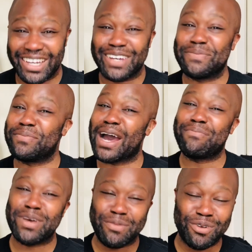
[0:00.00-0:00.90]
My
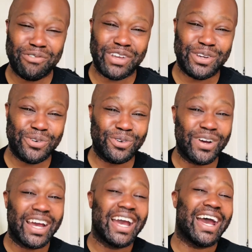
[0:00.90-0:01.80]
memory recall
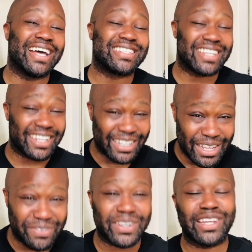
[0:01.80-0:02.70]
has
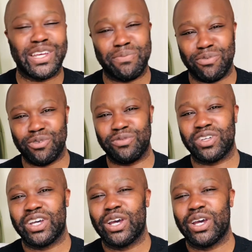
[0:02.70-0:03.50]
significantly improved.